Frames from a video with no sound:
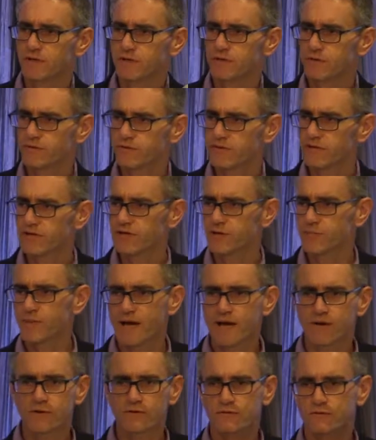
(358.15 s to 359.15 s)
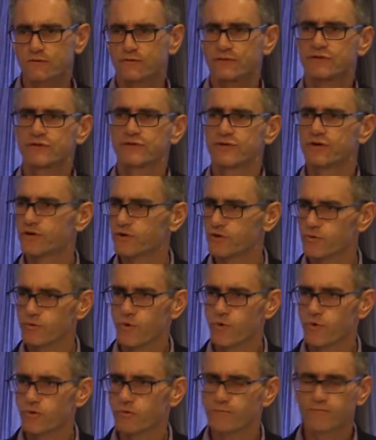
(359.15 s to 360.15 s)
You think about curtain
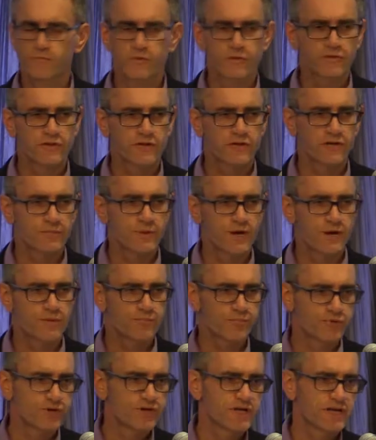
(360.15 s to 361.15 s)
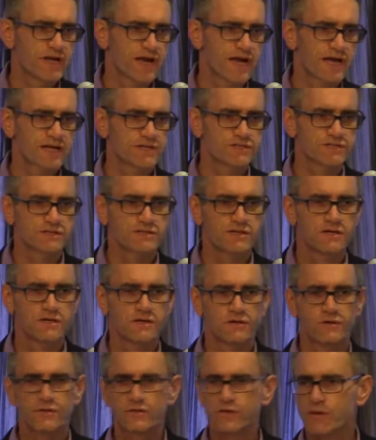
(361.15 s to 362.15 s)
wall, you think about precast,
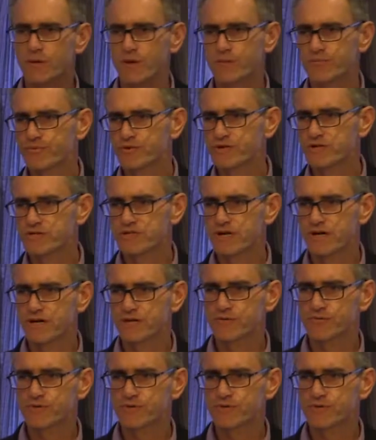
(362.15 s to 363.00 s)
you think about pre-tied